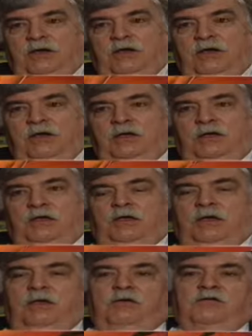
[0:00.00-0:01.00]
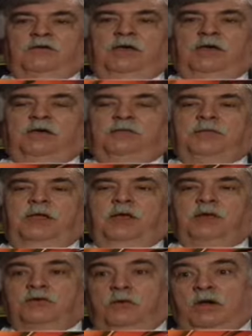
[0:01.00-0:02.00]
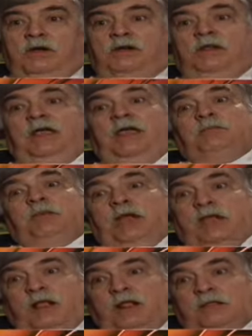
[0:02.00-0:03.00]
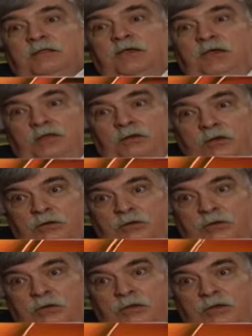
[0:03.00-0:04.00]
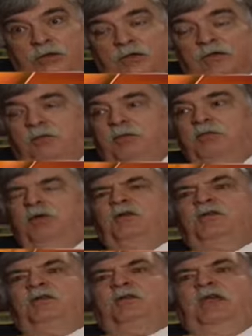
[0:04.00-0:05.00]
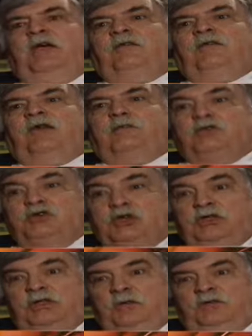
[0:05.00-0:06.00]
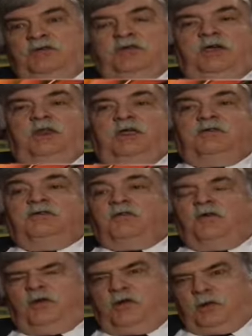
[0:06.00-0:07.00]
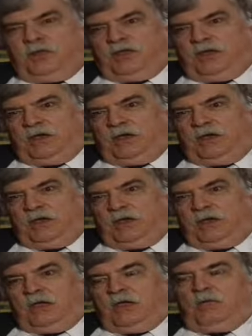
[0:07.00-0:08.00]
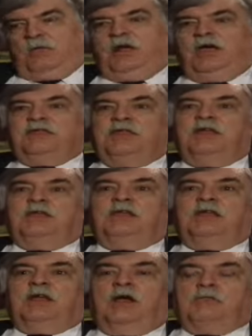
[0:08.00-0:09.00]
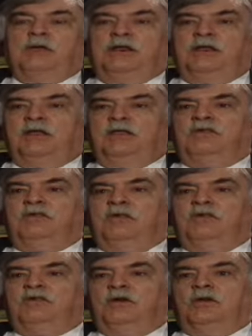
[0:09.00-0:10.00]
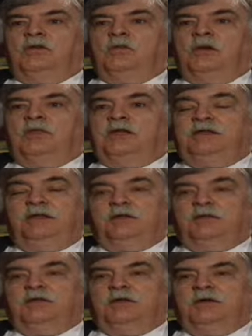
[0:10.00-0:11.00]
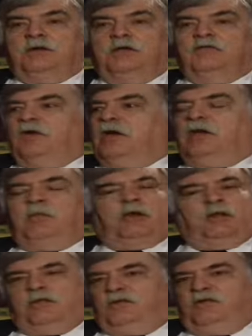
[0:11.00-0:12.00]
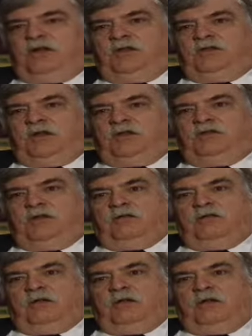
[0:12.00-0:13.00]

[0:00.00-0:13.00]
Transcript: uh, of uh, Erdogan and Baykal together, the proposal to have a commission that would study is a very good thing. But I think that Armenians should, when they deal with Turkey, forget about all this genocide stuff